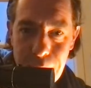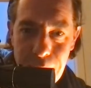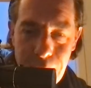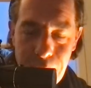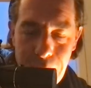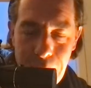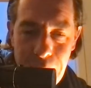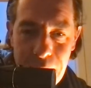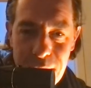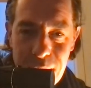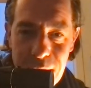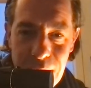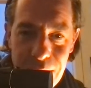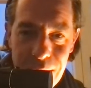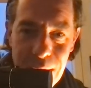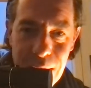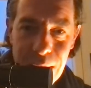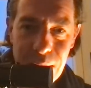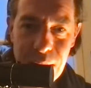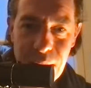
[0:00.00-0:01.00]
That's how
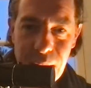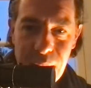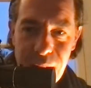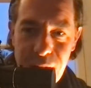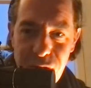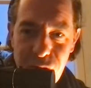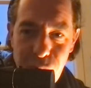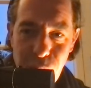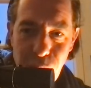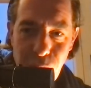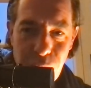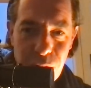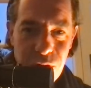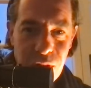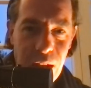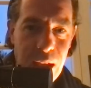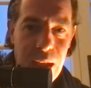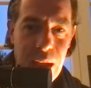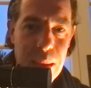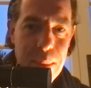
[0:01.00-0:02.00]
he talks.
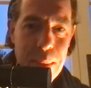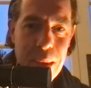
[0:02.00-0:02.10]
He